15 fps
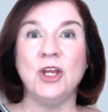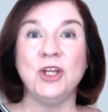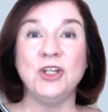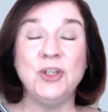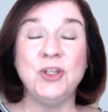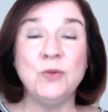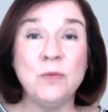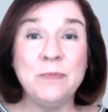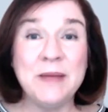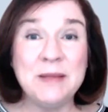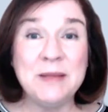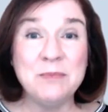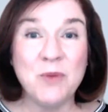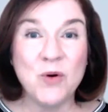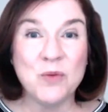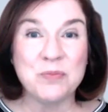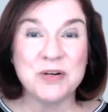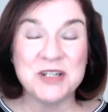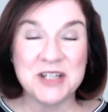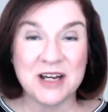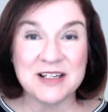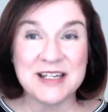You will be more
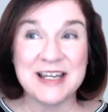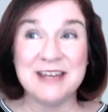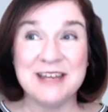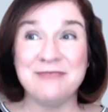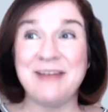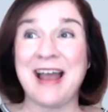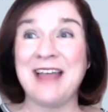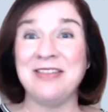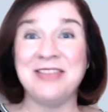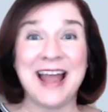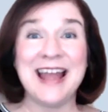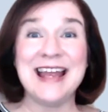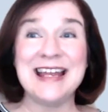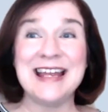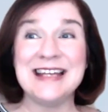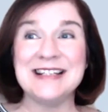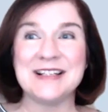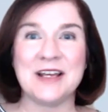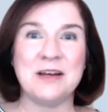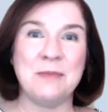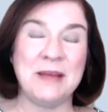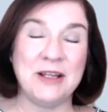productive, and that is
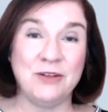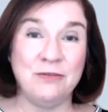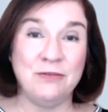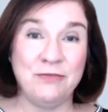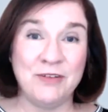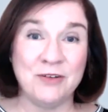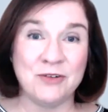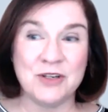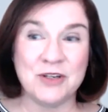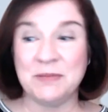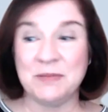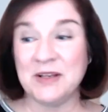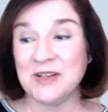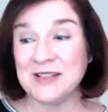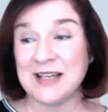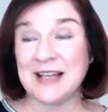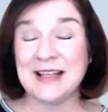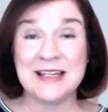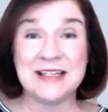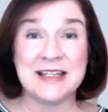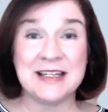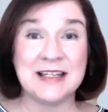going to make you feel good, because at
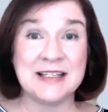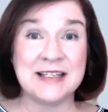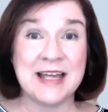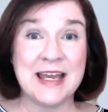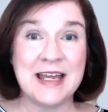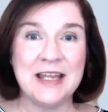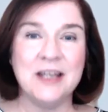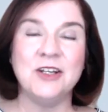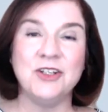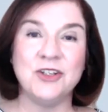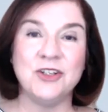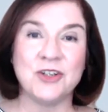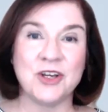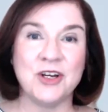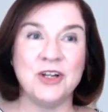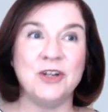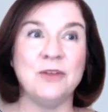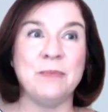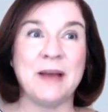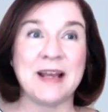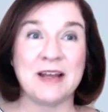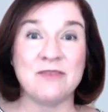the end of the day, you're going to
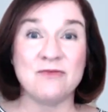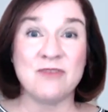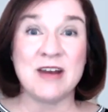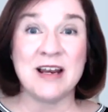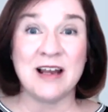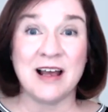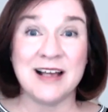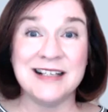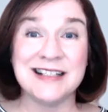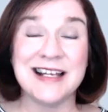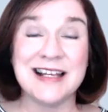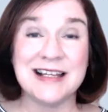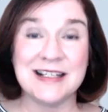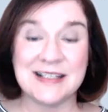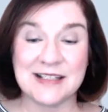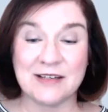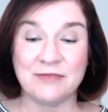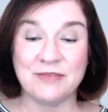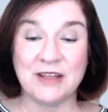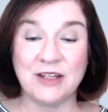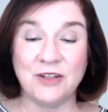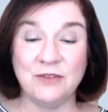look back and realize the
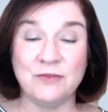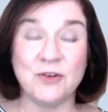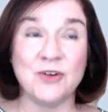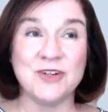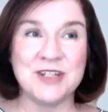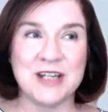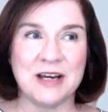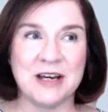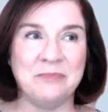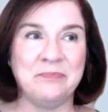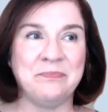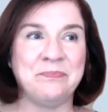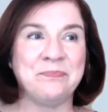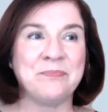stuff that you've got done.